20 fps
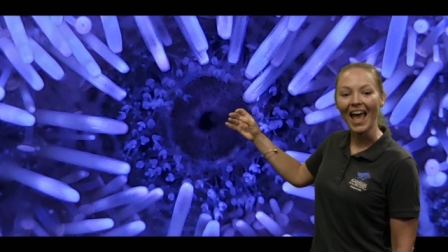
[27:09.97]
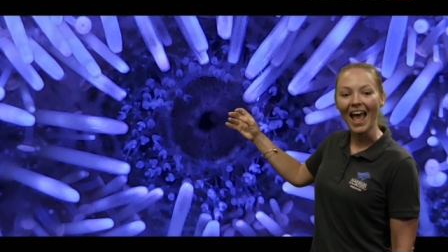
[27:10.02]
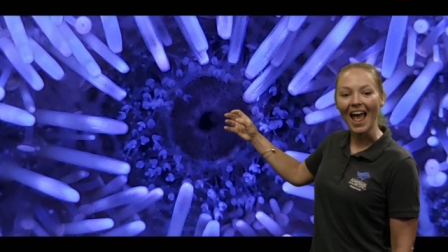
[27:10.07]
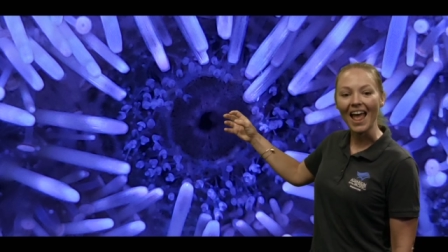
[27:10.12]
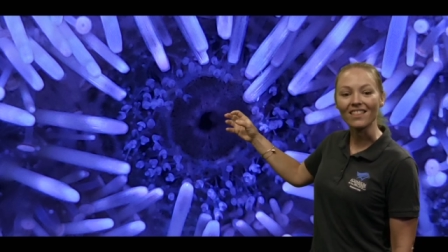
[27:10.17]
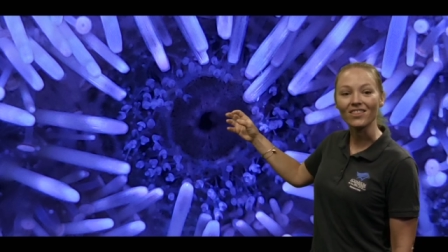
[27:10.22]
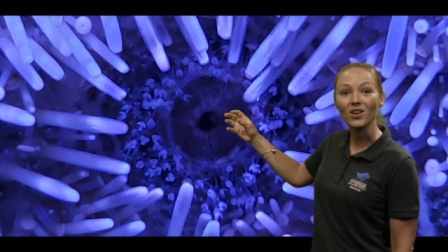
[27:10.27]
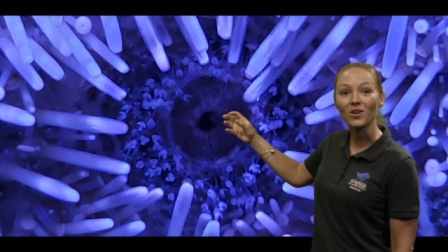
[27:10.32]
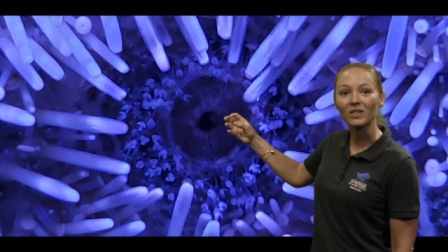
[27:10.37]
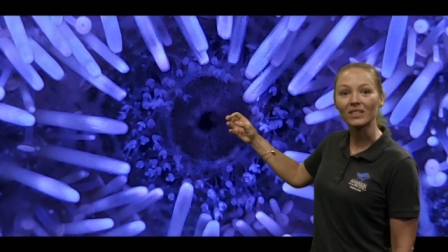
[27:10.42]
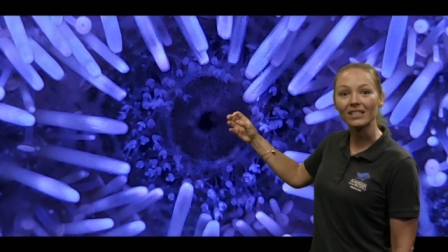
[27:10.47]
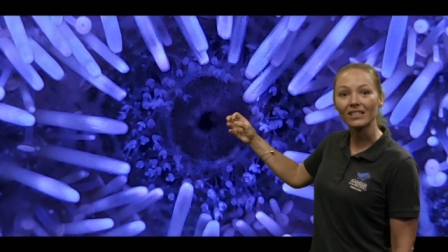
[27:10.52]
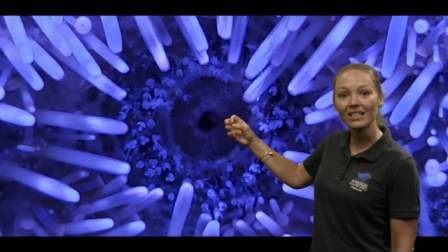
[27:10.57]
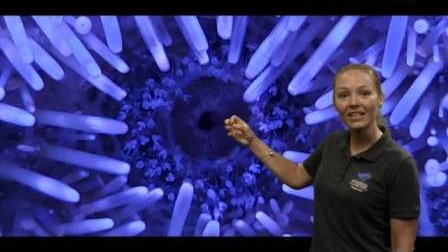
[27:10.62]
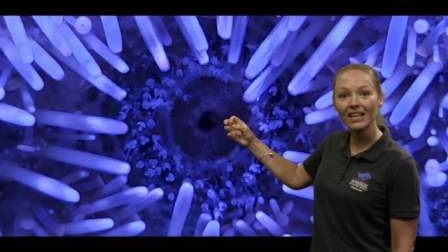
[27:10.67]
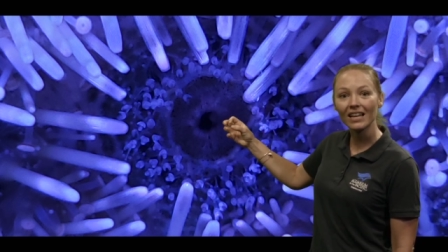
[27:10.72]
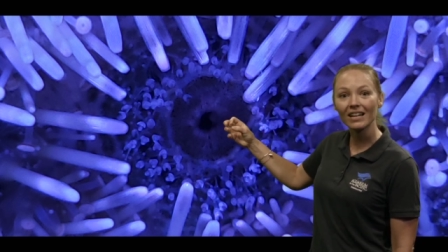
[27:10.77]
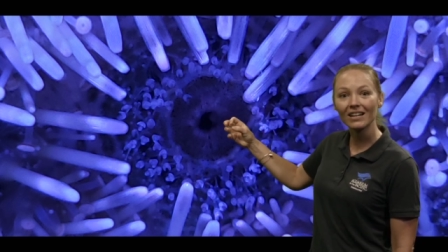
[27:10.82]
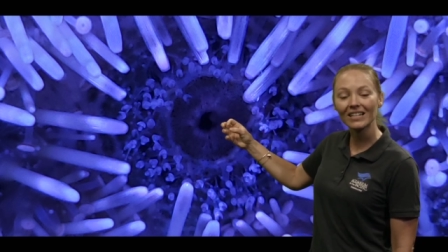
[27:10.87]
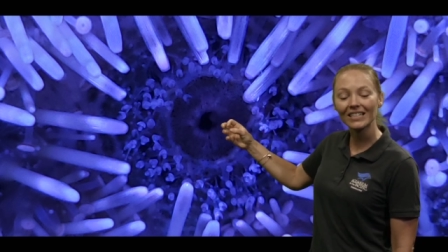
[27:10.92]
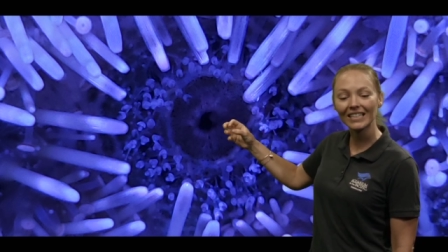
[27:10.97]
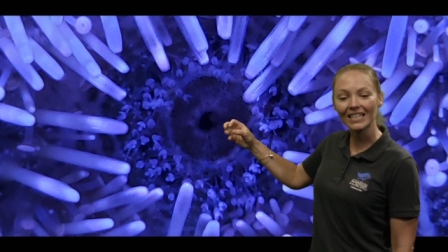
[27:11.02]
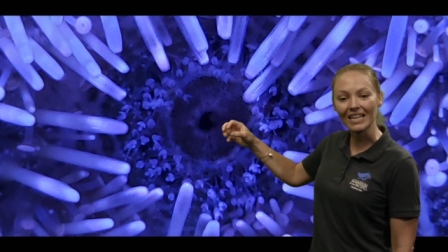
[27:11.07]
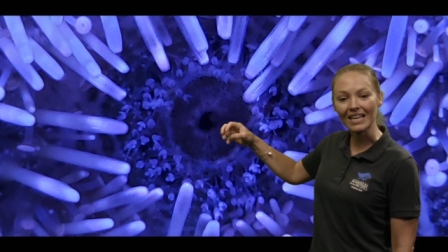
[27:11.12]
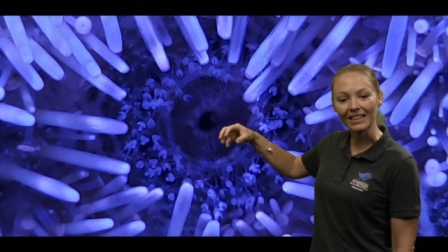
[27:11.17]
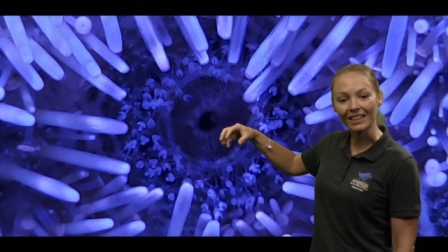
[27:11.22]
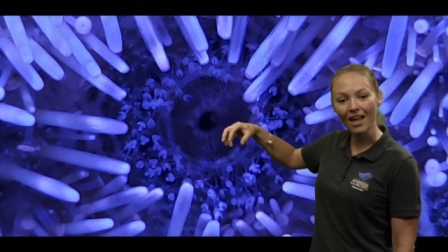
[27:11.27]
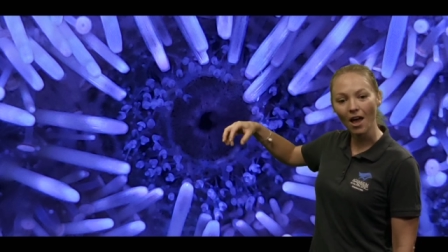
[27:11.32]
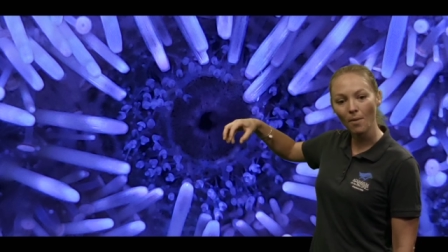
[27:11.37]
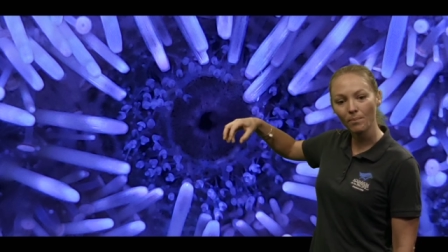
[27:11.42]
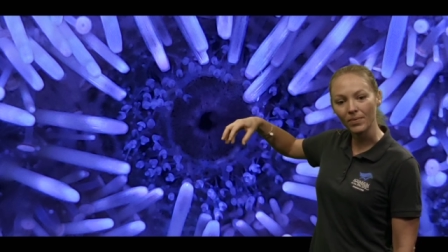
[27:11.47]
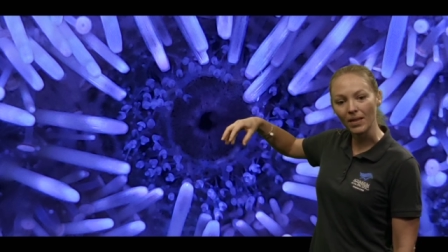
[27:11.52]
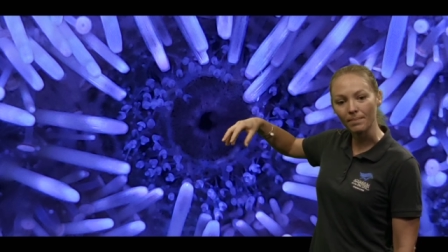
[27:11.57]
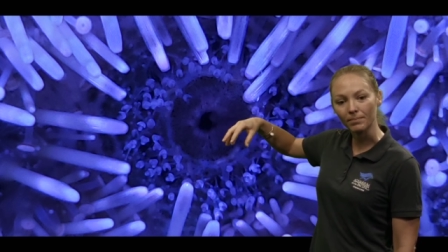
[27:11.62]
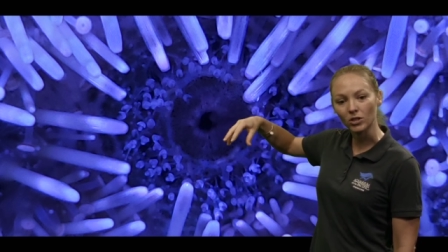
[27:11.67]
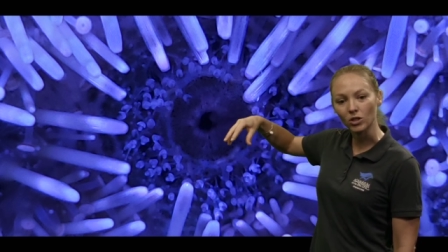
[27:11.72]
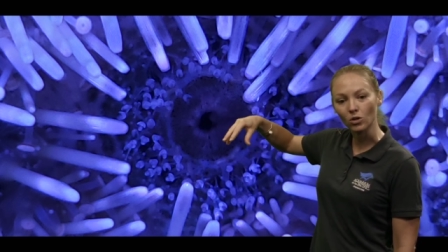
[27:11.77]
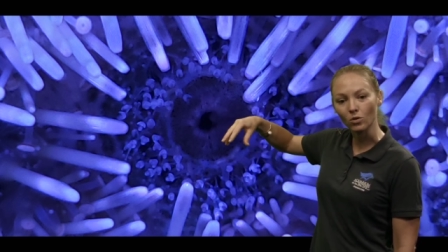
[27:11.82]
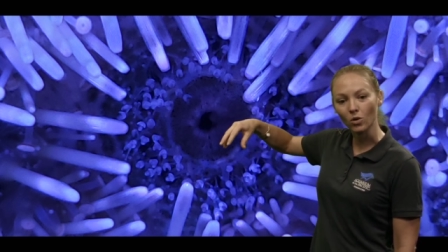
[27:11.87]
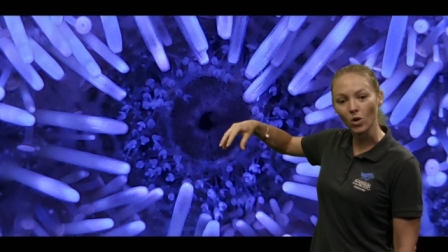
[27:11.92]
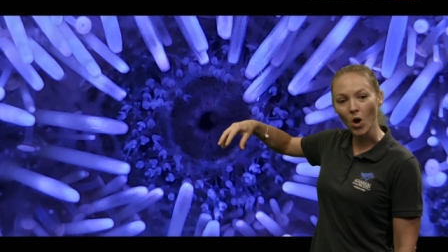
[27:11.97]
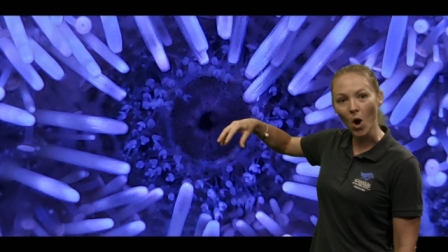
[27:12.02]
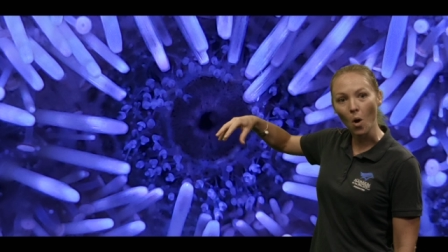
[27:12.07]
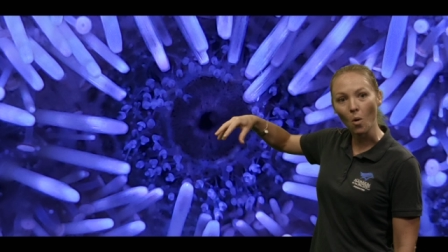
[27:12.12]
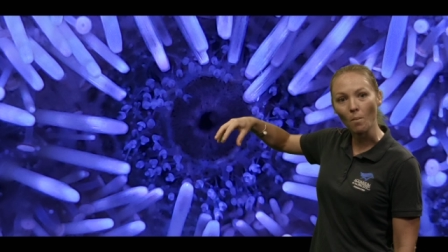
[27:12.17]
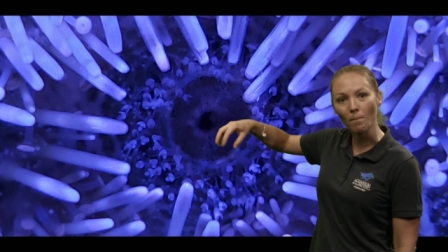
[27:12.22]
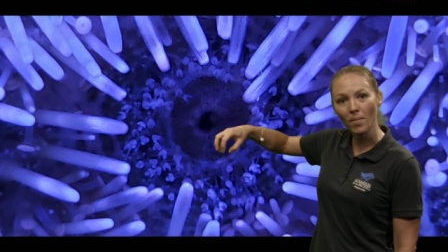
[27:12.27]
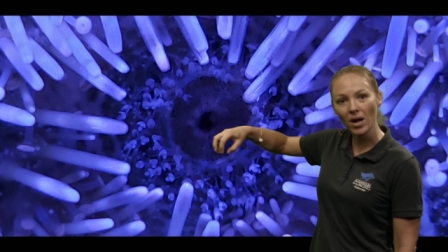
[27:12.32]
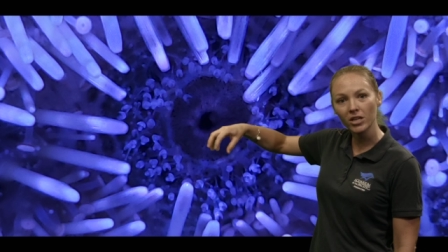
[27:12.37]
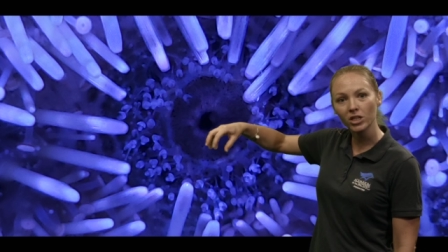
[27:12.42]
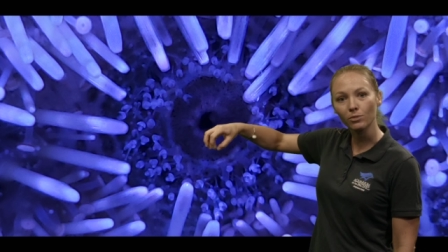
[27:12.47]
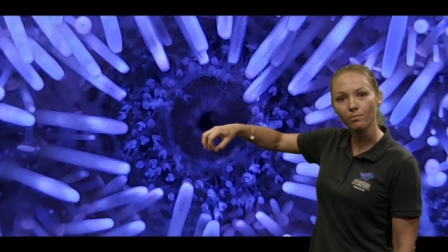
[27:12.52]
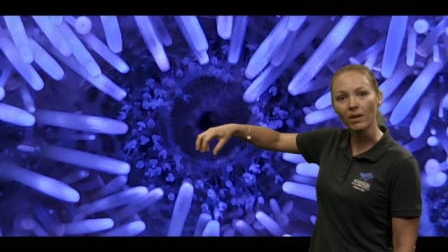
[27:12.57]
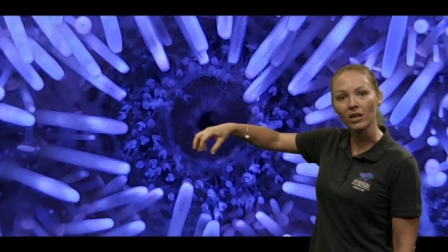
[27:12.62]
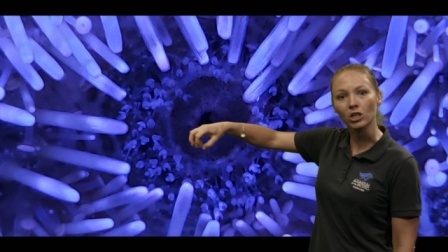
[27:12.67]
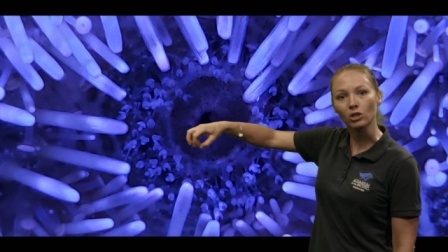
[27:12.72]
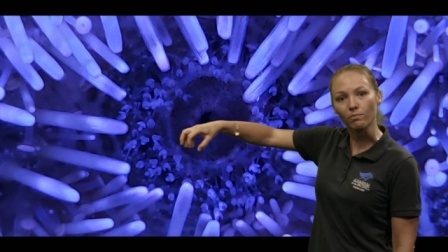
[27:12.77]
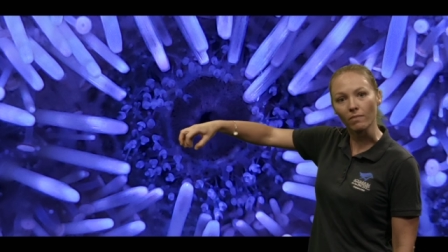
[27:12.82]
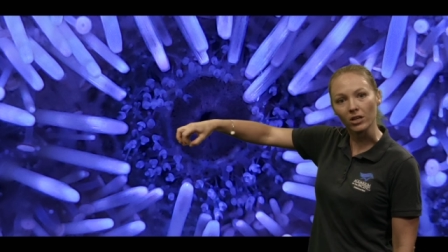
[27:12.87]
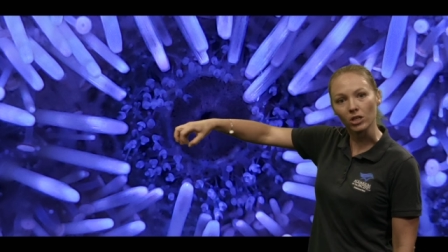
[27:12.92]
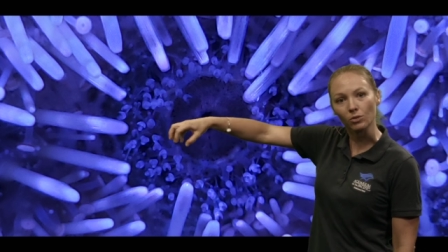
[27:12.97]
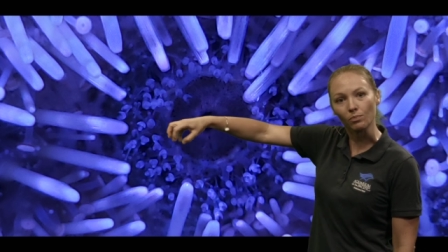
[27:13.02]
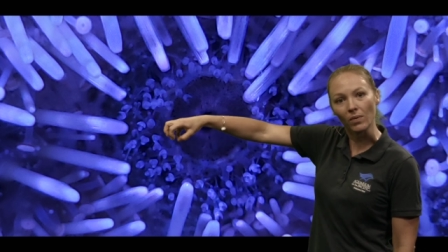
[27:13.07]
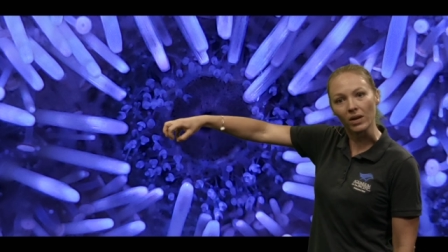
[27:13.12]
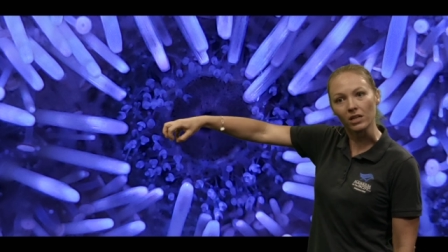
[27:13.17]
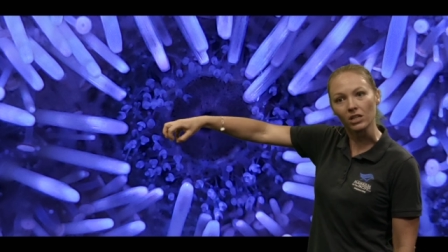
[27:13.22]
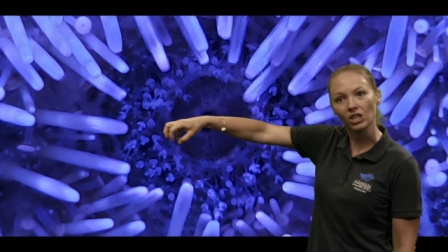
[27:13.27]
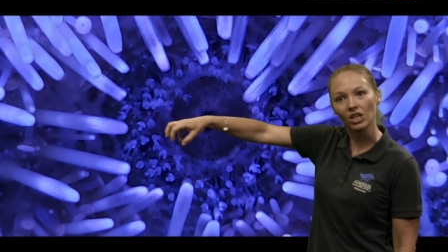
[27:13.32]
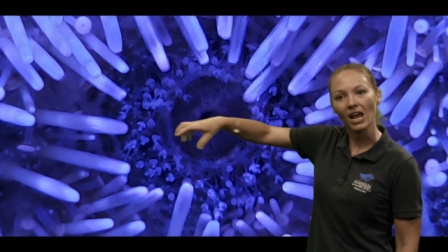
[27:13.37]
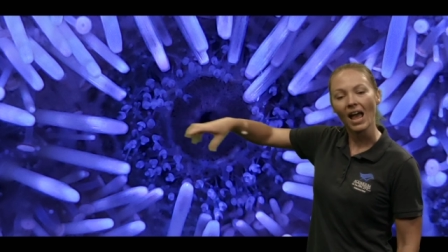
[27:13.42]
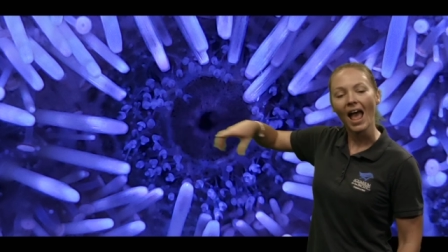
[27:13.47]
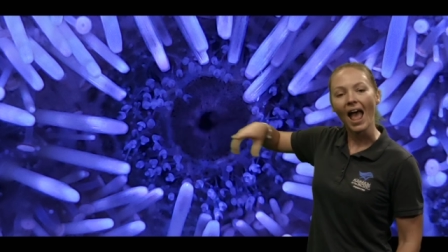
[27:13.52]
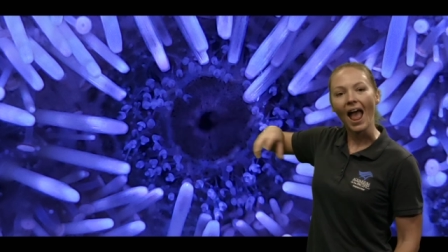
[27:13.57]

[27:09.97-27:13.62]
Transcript: And those little teeth help them to go munch, munch, munch, munch,